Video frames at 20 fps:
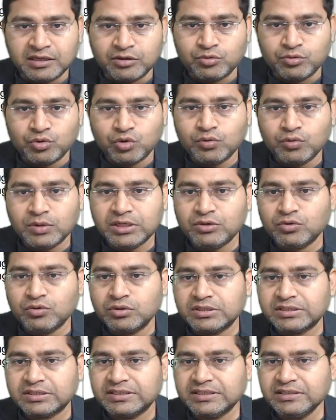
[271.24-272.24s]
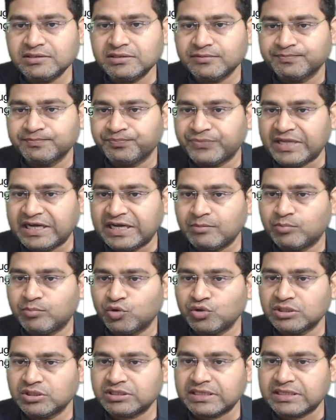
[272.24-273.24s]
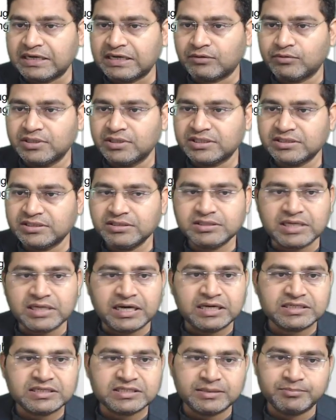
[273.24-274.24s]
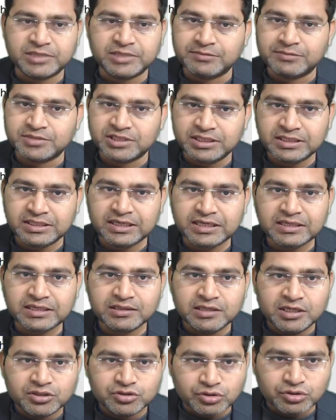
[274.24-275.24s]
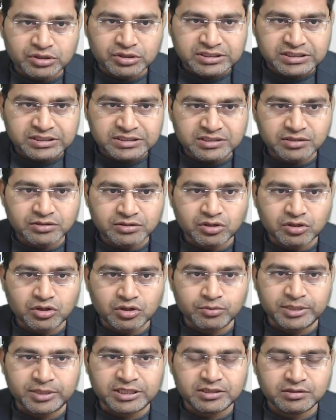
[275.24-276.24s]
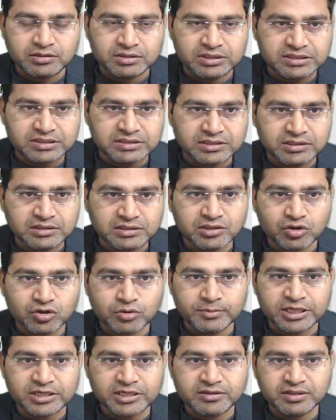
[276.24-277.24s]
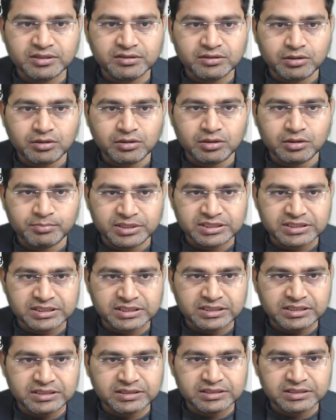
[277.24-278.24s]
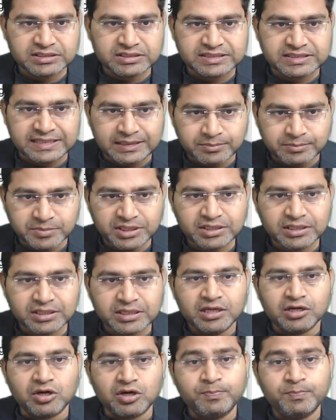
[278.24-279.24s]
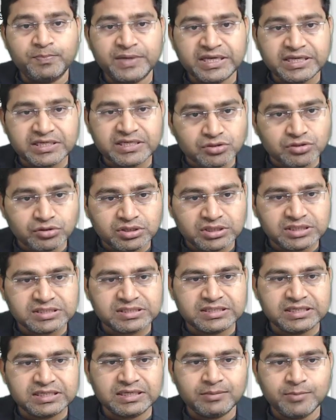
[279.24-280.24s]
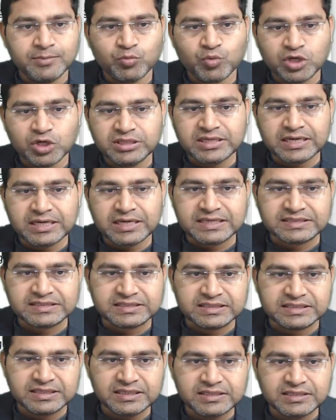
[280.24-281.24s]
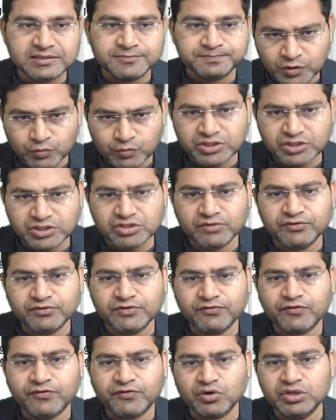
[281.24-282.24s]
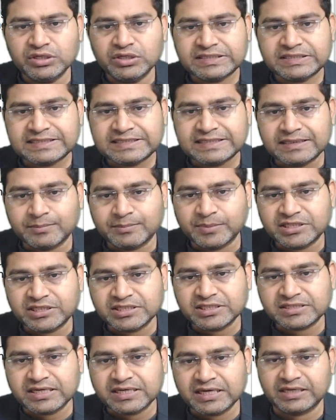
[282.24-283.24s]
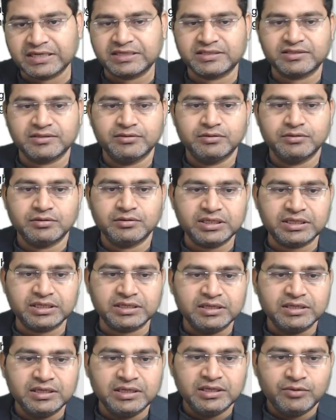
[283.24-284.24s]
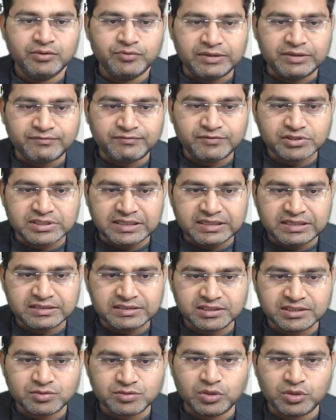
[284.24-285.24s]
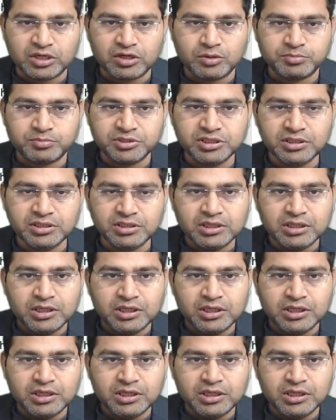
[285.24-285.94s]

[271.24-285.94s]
Now no one notices that bonus calculations are sometimes incorrect. So this is the document, this is the documentary, or basically the statement. Now based on this statement, what they are asking is which of the following statements is correct. Okay, we have to select just one option.